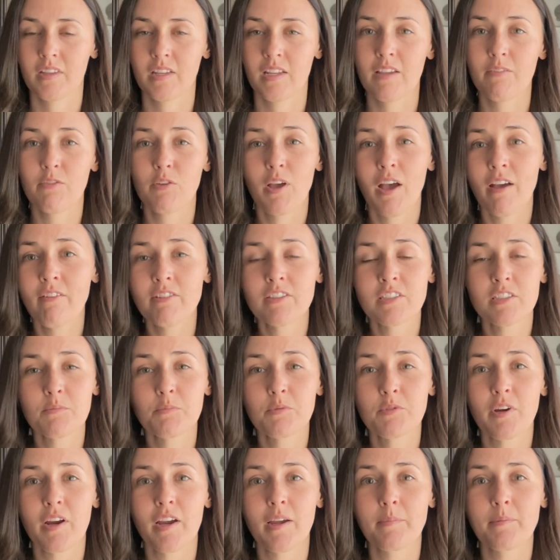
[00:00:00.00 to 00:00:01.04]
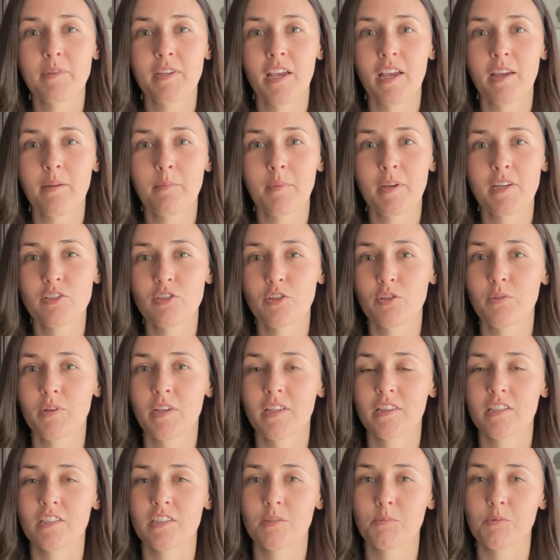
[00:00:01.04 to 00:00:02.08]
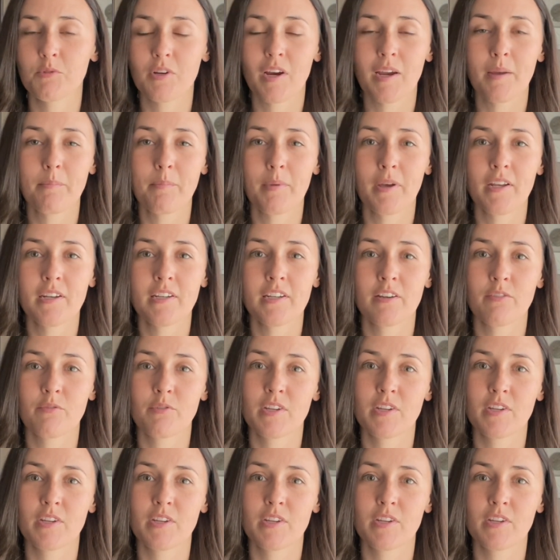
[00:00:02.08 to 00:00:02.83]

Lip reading: If you haven't subscribed yet, make sure you hit the subscribe button and